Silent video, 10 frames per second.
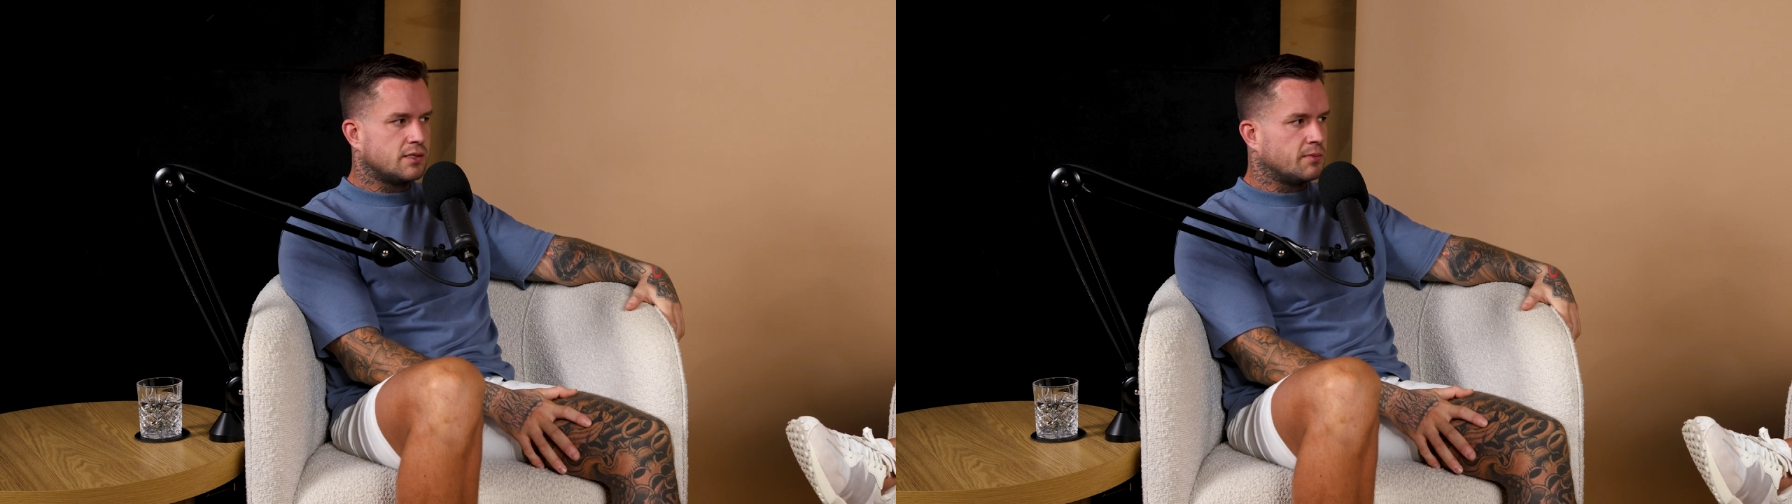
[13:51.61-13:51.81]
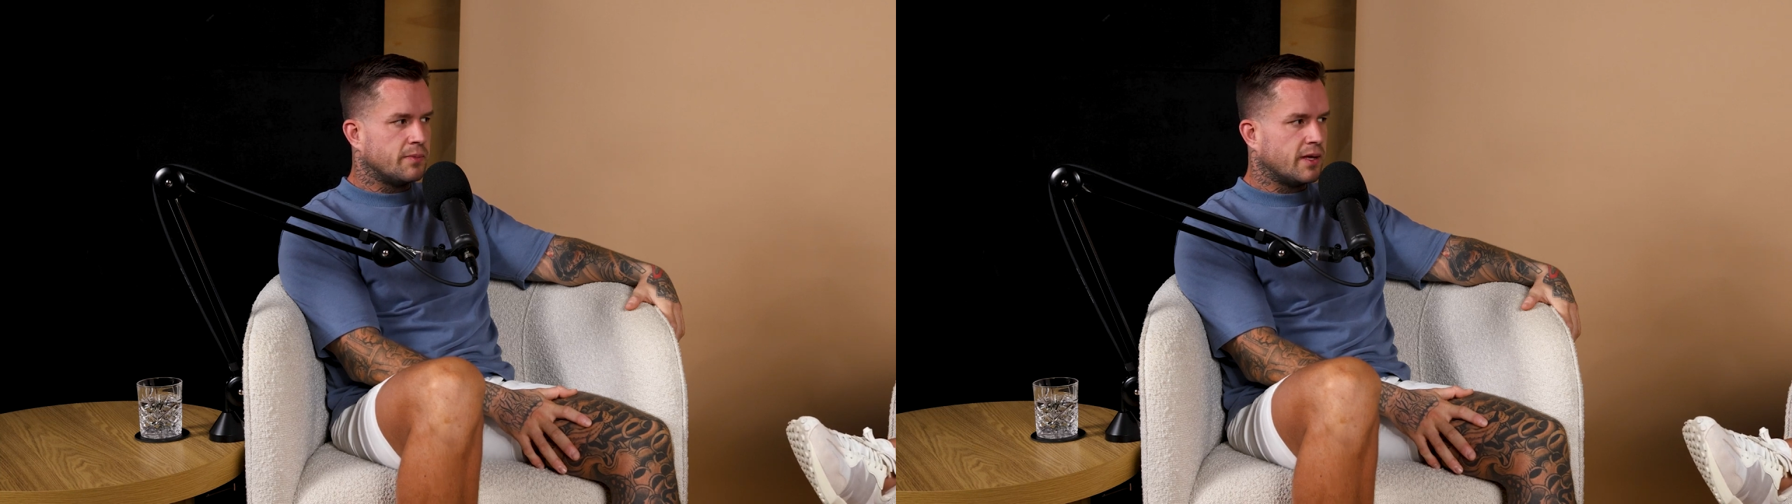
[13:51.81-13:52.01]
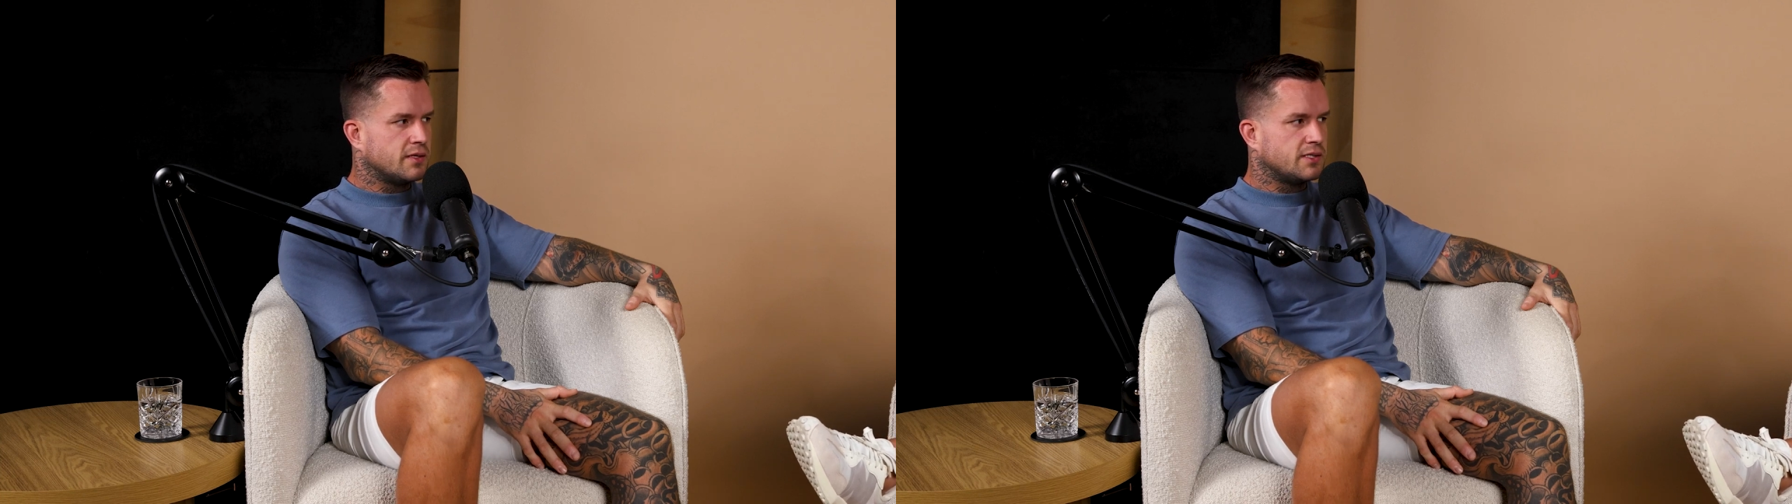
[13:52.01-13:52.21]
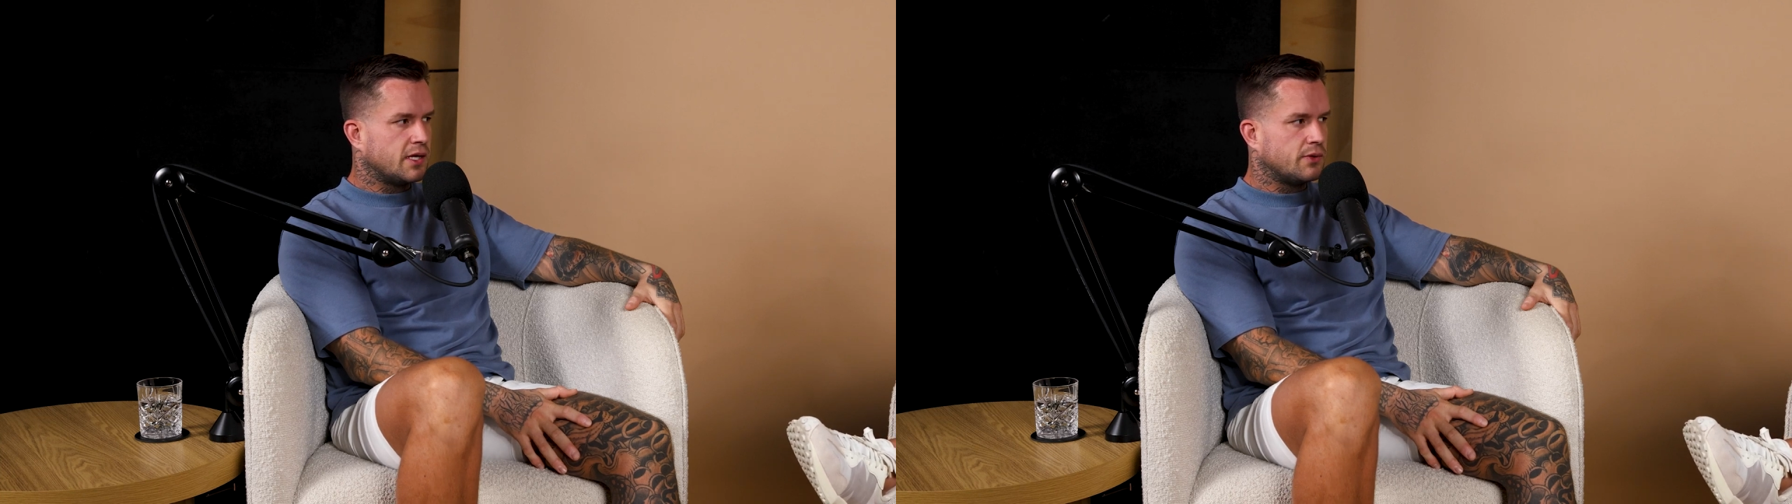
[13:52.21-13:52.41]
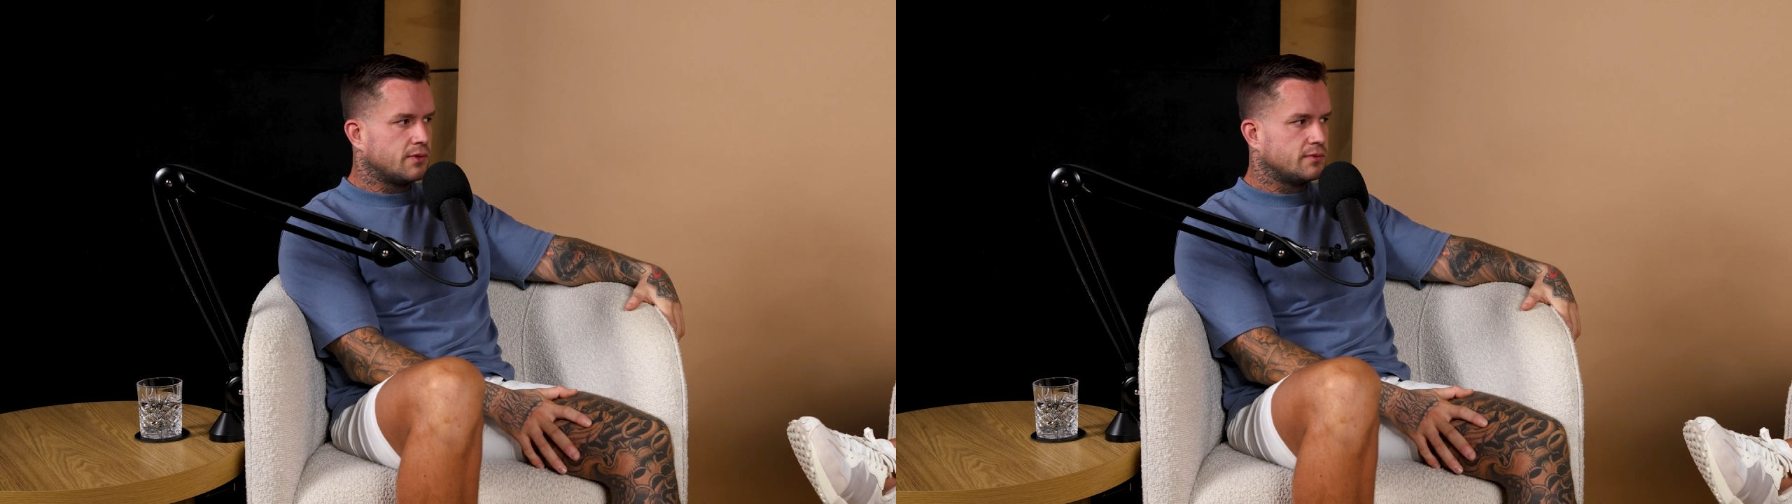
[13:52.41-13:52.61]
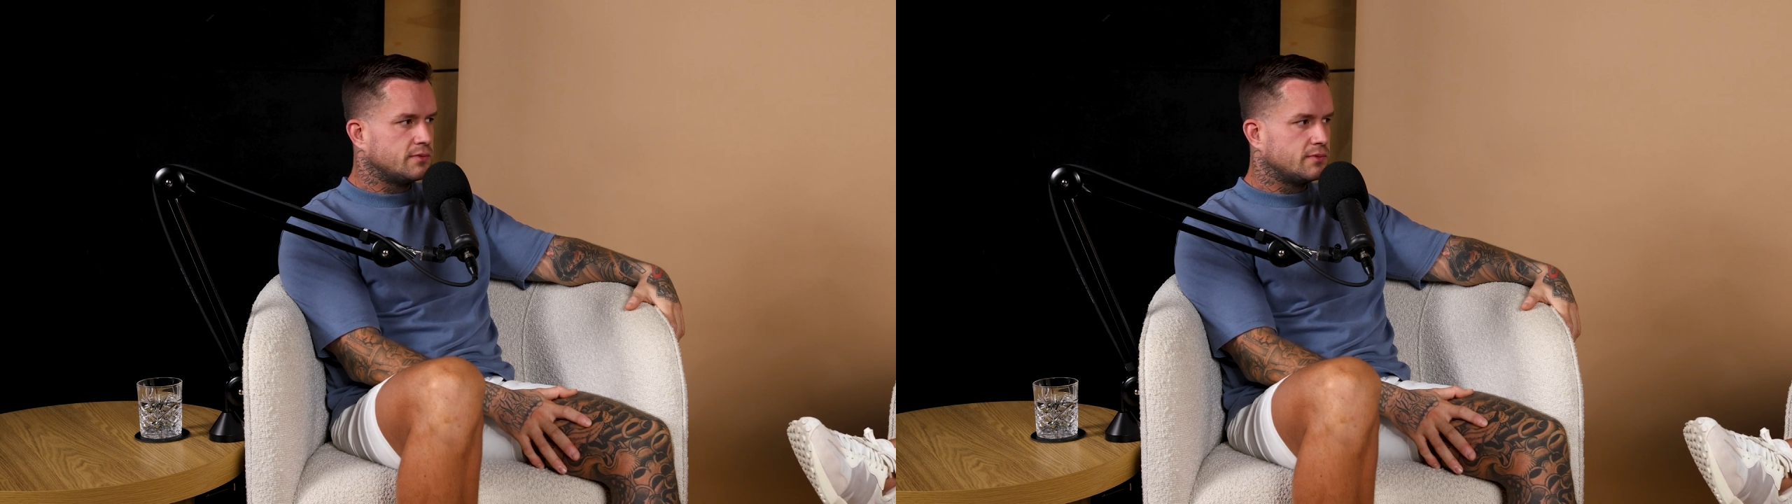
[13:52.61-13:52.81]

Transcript: them about the tattoo.